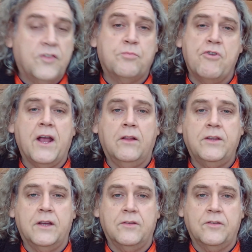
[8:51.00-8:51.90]
Spring
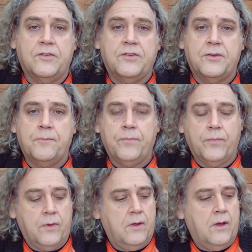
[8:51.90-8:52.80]
onions.
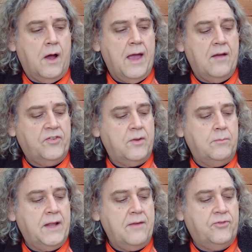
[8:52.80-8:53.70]
I have
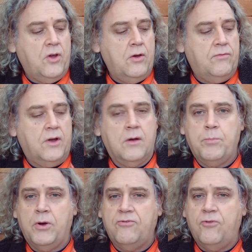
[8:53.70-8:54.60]
some leftover
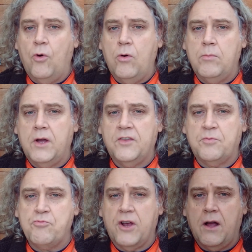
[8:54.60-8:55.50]
Performer
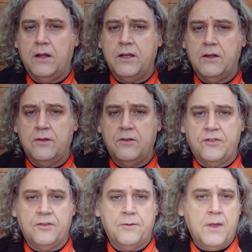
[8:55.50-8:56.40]
spring
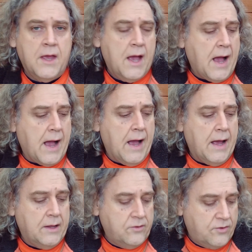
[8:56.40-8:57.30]
onions,
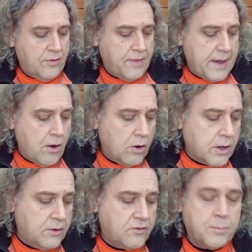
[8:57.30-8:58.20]
and they are
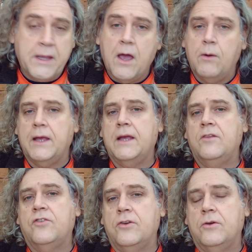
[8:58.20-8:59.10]
going to be going
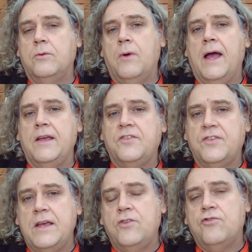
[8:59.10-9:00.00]
into a
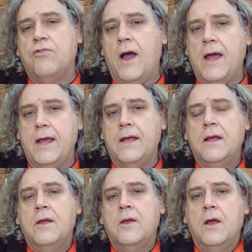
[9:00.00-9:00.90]
seed tray.
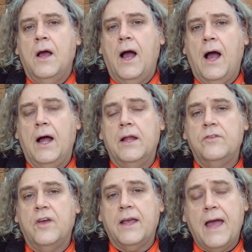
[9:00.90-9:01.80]

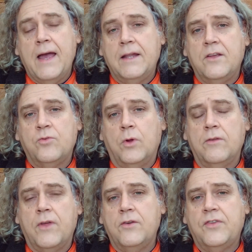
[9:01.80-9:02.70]
And again, it's one of
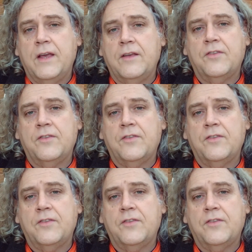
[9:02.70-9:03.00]
those things